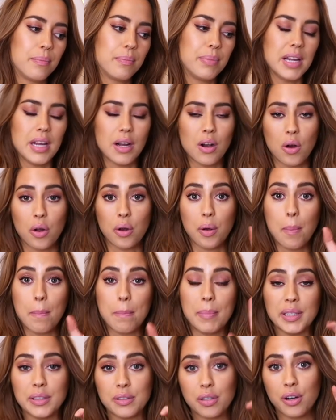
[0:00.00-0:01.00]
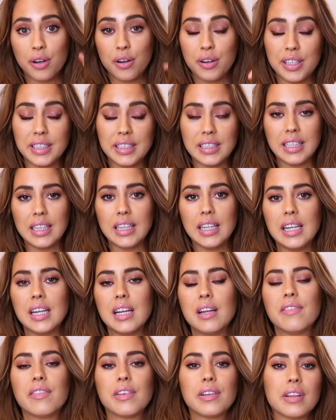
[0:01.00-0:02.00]
being on maternity
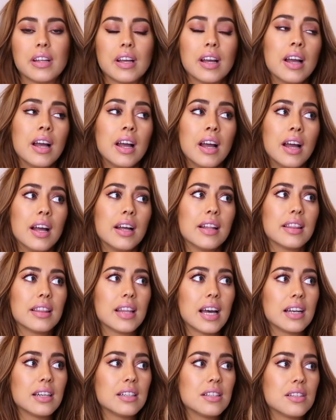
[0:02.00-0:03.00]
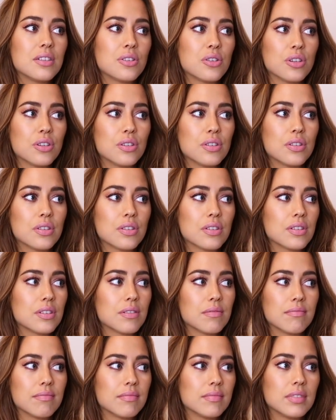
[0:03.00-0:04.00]
leave, and that is just,
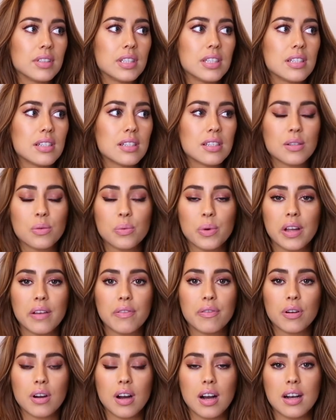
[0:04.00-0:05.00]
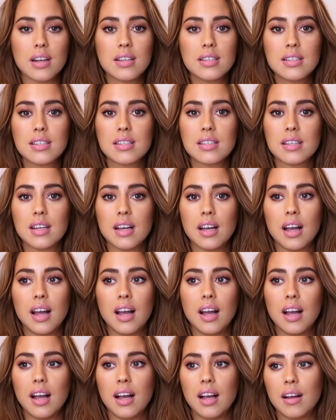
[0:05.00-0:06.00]
this is the way for us.
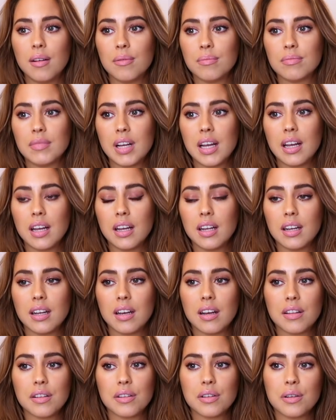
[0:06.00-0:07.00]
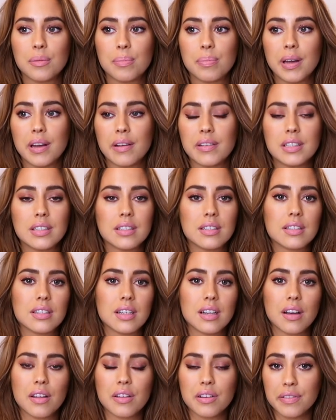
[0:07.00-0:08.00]
And other parents
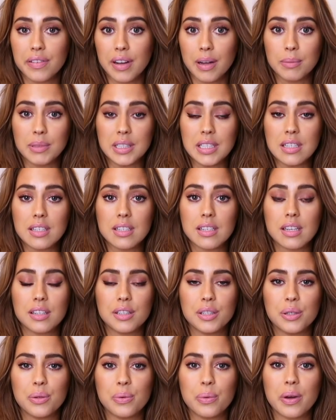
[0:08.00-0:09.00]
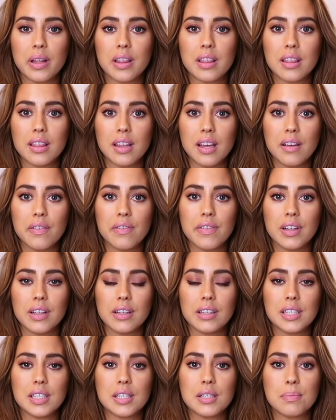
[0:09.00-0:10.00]
and other families can do what they
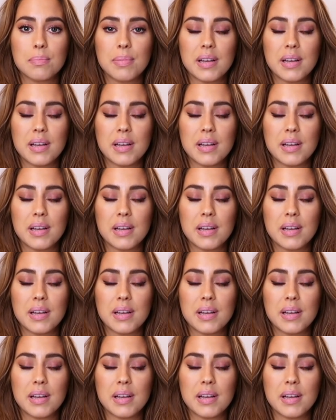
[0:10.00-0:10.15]
feel is